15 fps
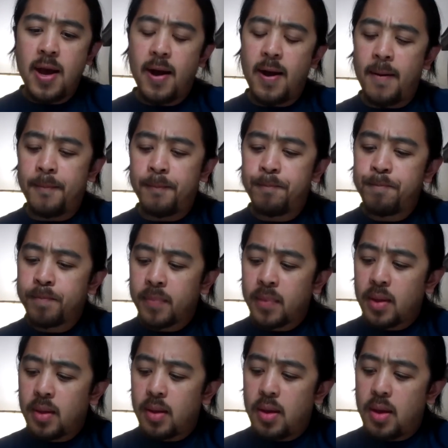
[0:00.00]
Um,
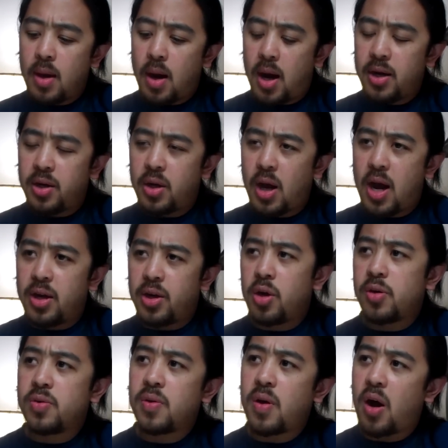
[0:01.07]
I, I
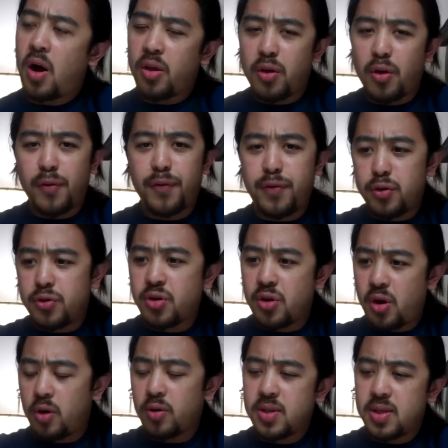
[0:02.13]
know other future
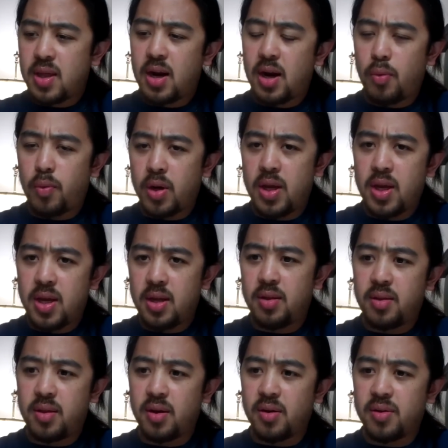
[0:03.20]
notes that I want to
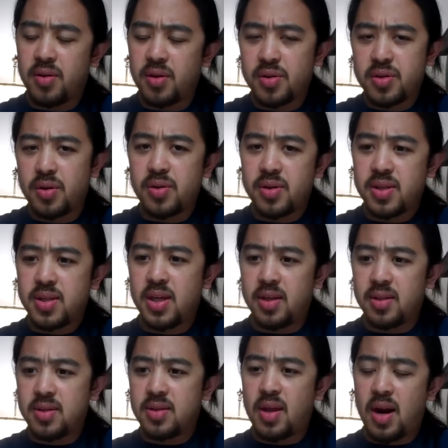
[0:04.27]
hit. There there are certain
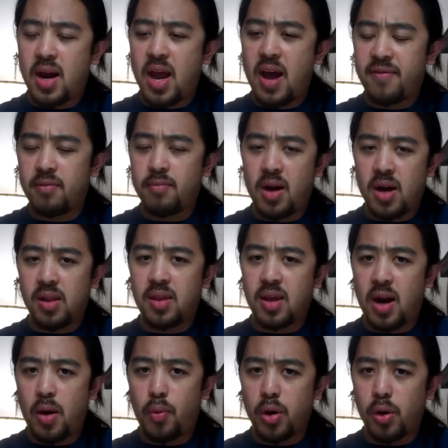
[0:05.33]
scenes that I have in mind that
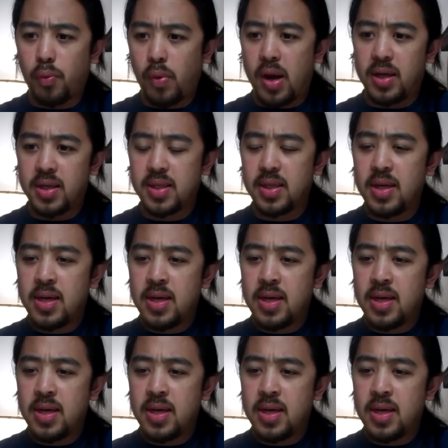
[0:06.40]
I want to write.